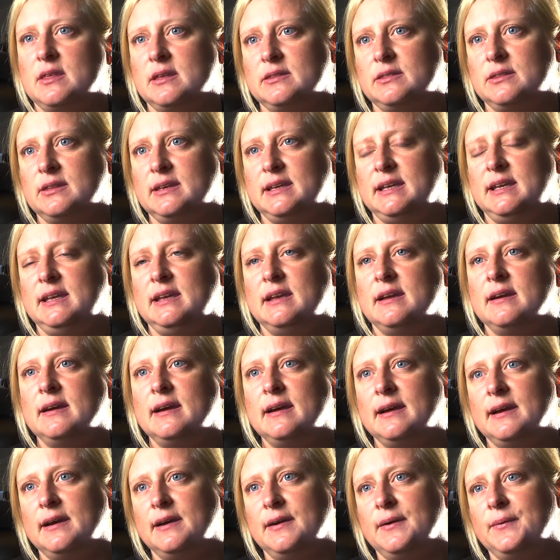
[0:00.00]
that the
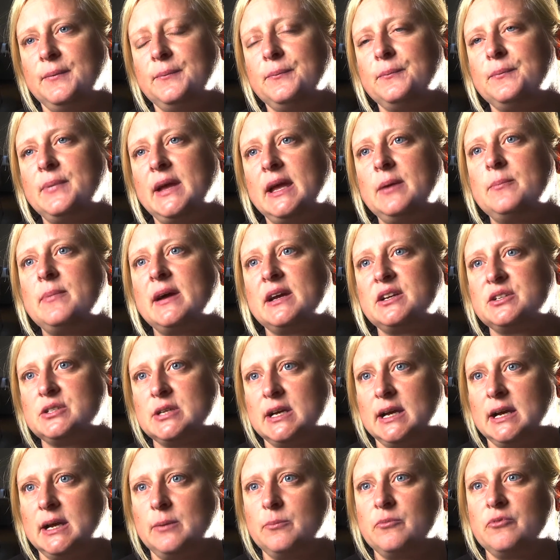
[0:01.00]
payback
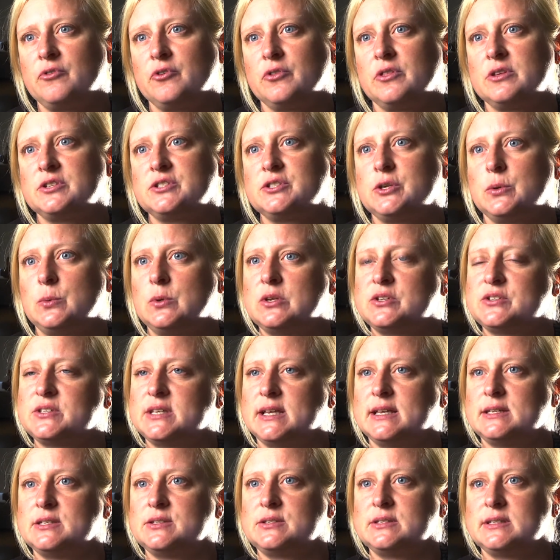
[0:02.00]
time for the solar
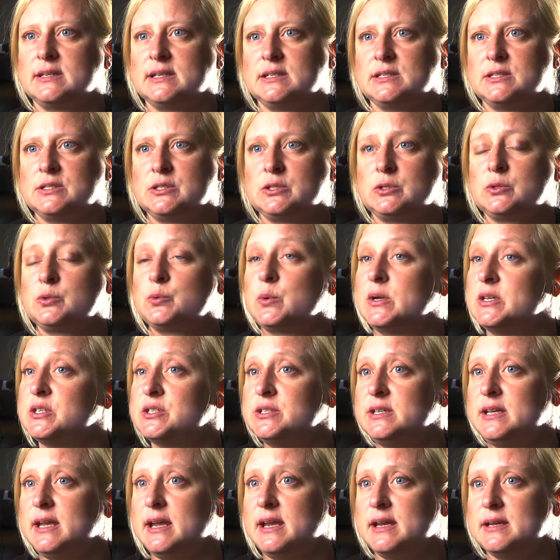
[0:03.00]
cells is
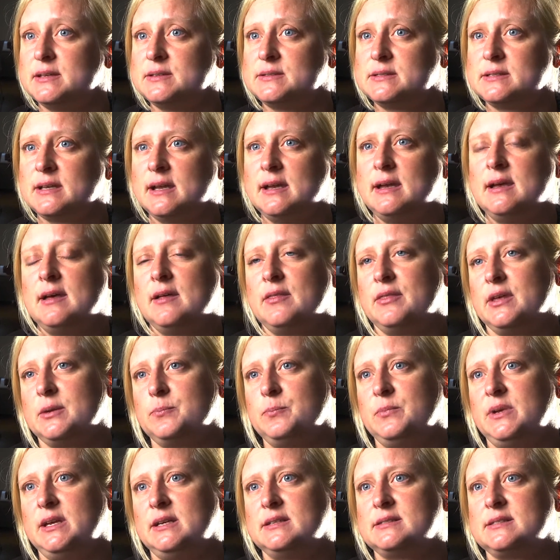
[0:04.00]
20 years.
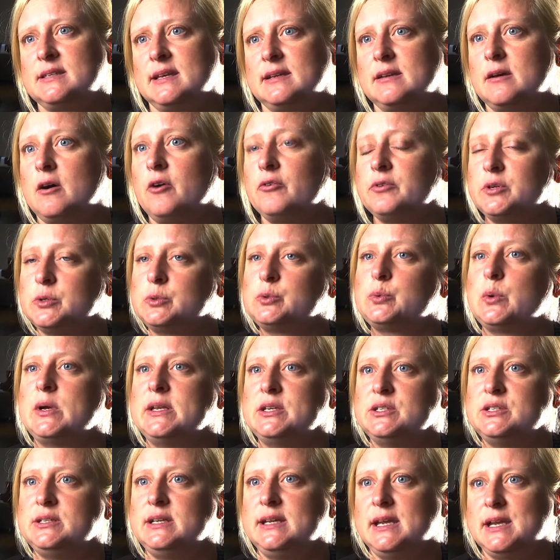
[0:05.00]
That means that after
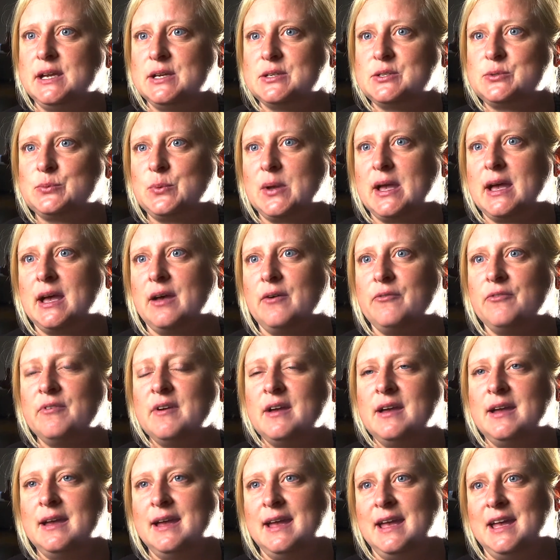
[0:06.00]
20 years we
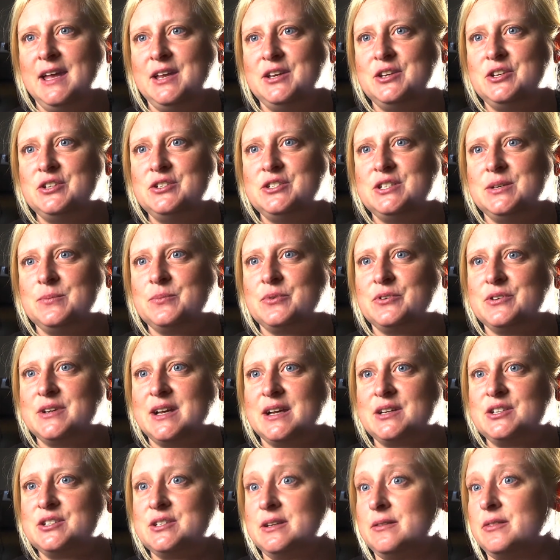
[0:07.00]
have energy
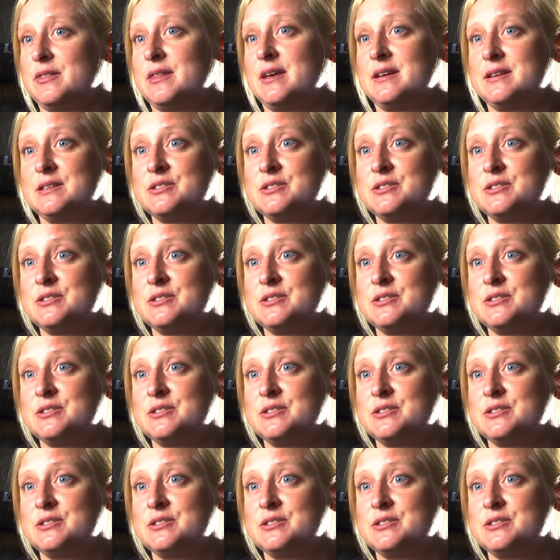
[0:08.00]
production that